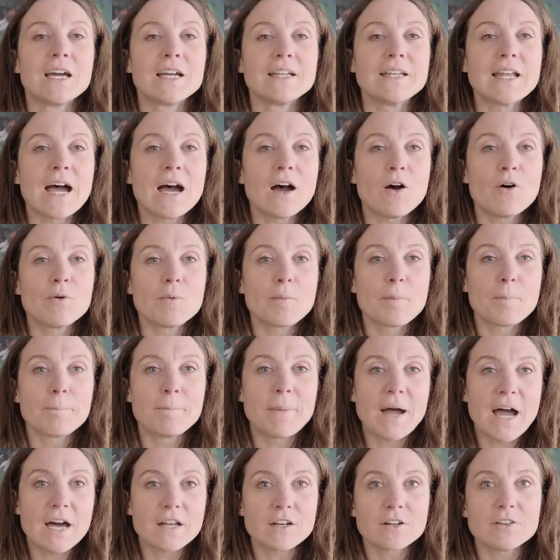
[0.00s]
Now,
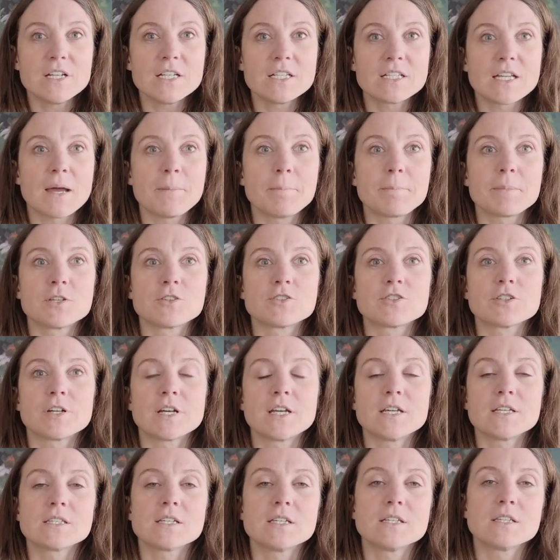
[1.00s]
battery temperature
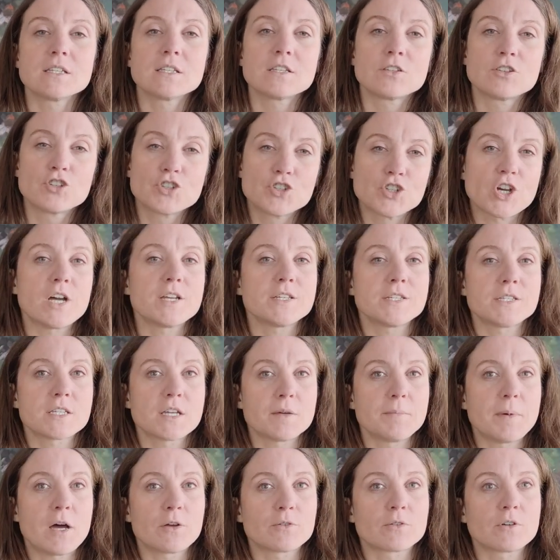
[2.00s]
isn't just
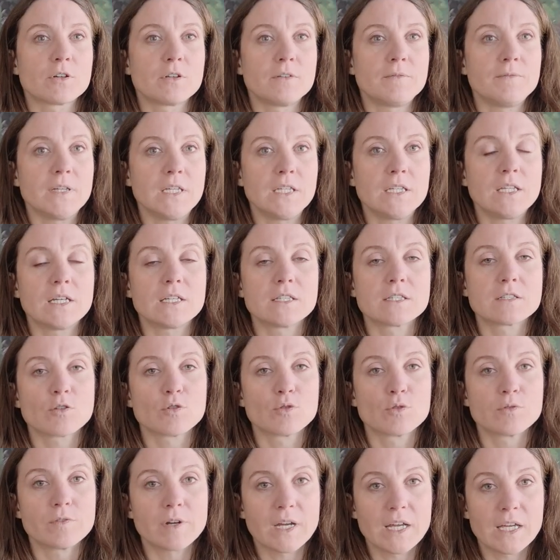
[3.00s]
about convenience
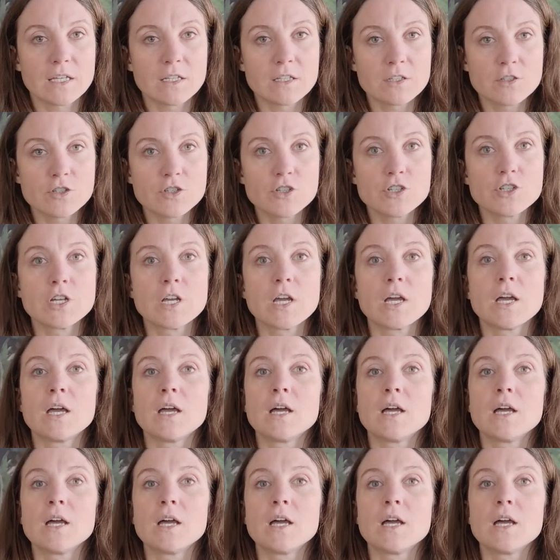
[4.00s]
or range.